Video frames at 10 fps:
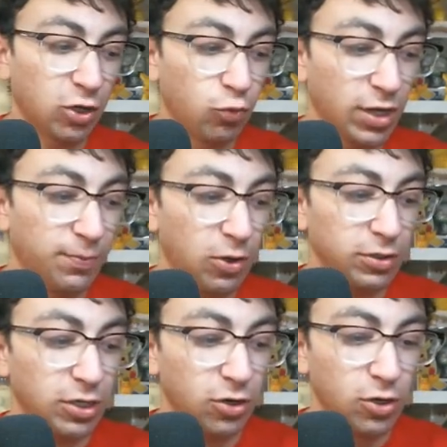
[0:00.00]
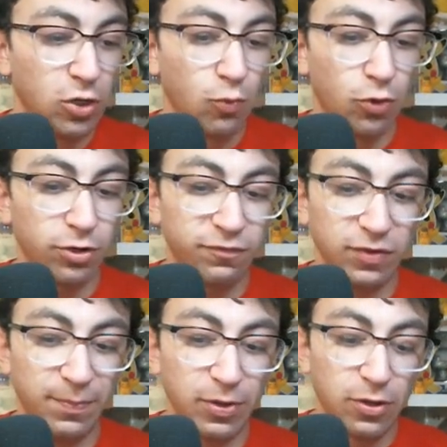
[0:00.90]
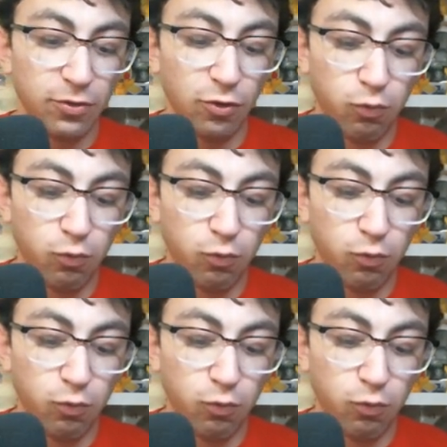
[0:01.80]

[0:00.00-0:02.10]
a Quick Ball here. We're going to flip the